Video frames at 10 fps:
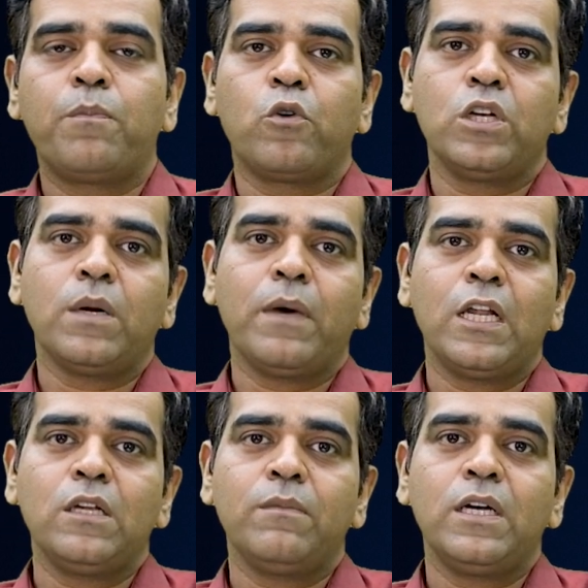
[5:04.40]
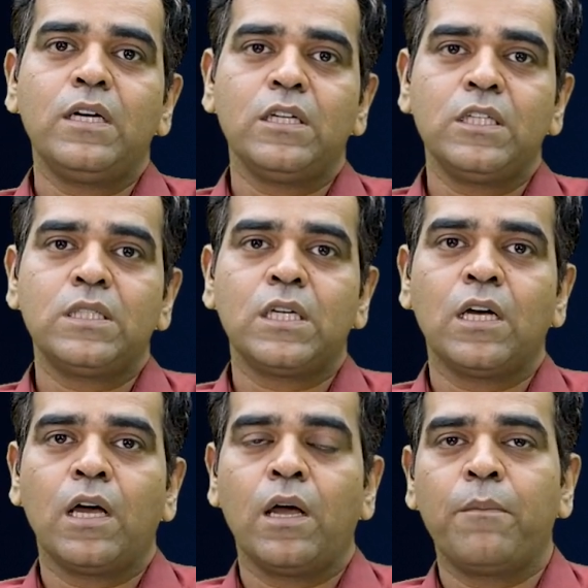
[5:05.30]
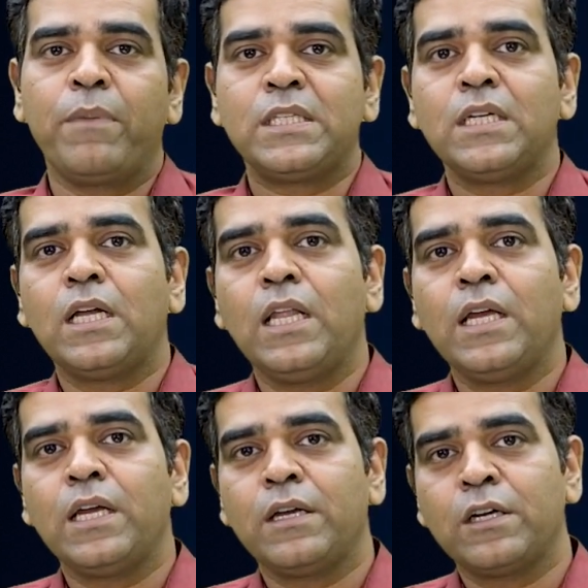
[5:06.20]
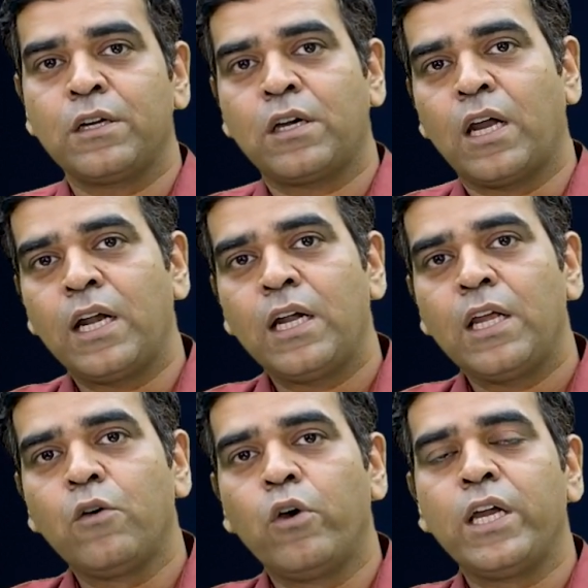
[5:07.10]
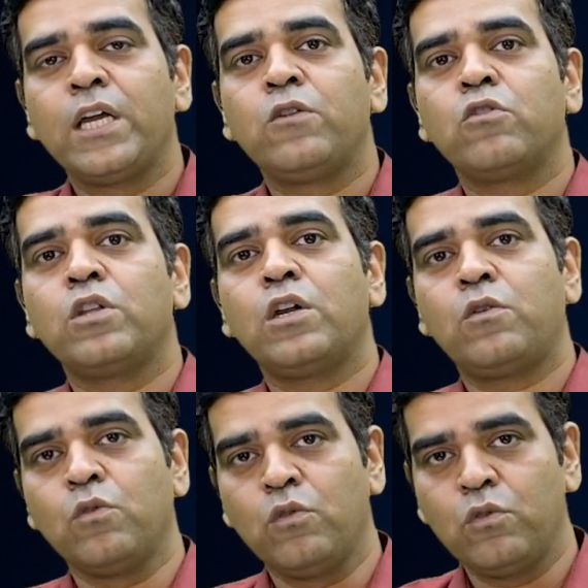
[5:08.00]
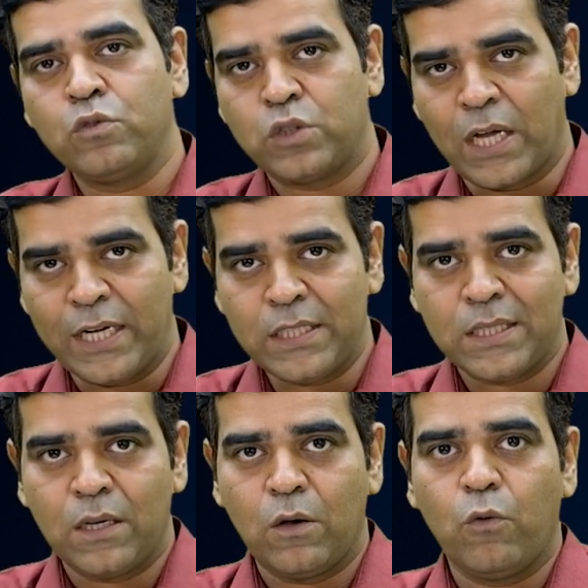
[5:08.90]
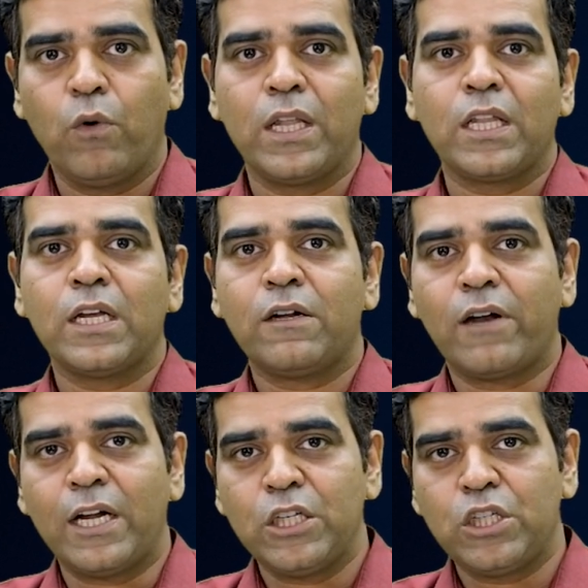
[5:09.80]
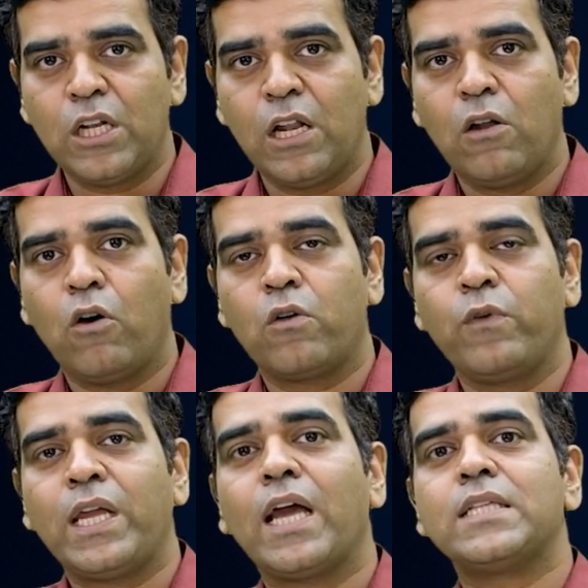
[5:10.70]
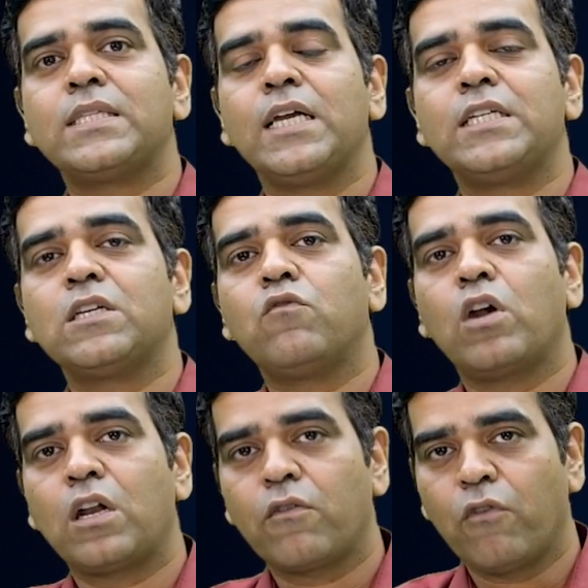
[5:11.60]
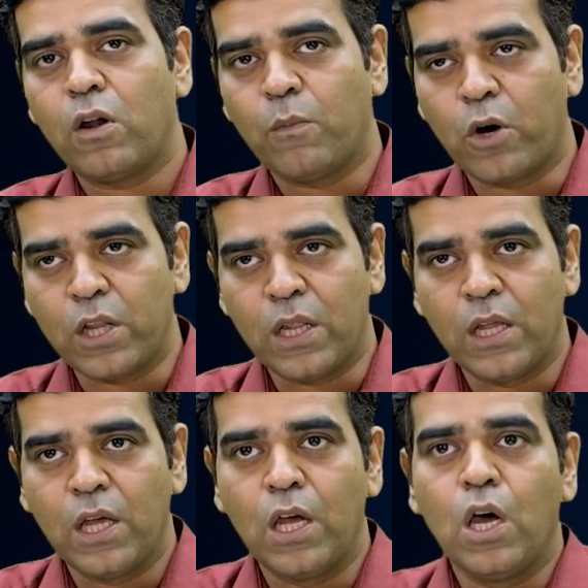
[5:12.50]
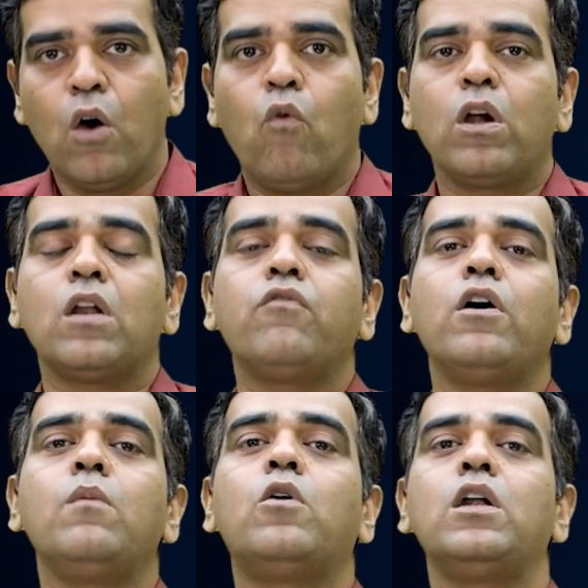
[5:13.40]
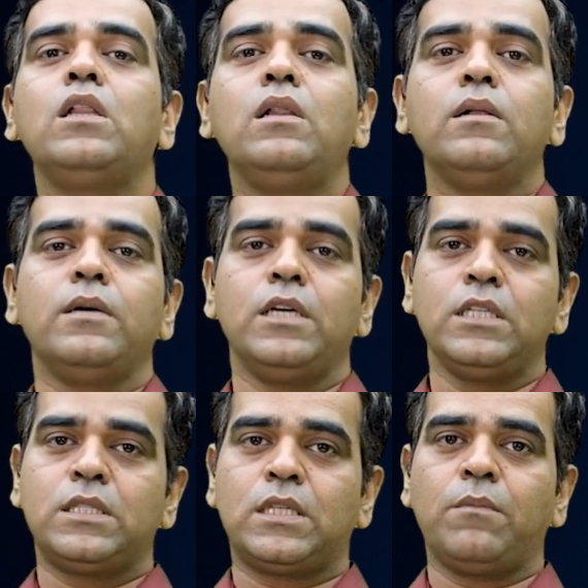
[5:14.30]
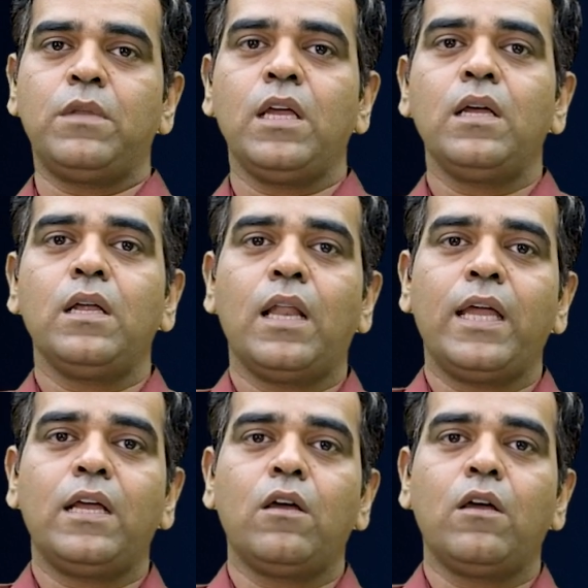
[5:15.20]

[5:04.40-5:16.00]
project management is basically currently going into the two sides. One is a traditional, or we can say it's a waterfall model. Waterfall model is something like